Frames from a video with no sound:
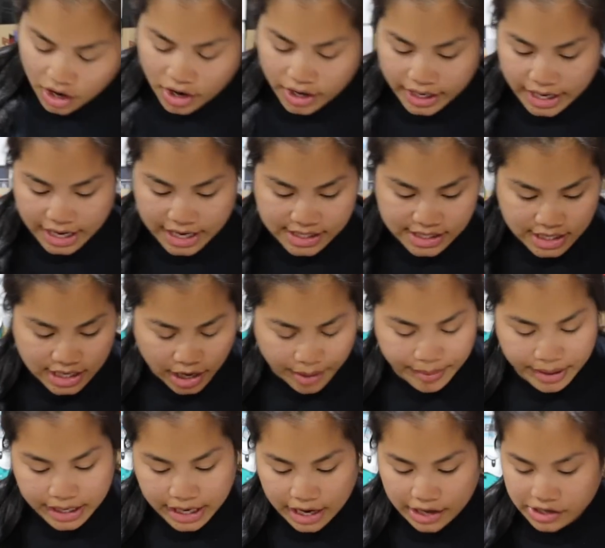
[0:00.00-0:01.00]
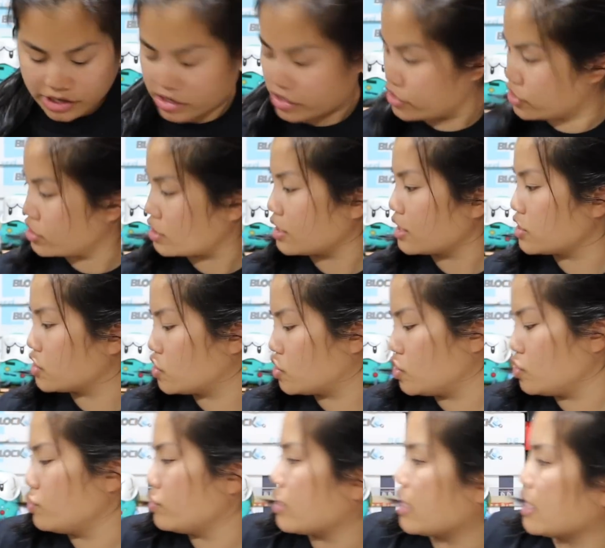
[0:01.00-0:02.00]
All right, guys, I got my calculators. Let's do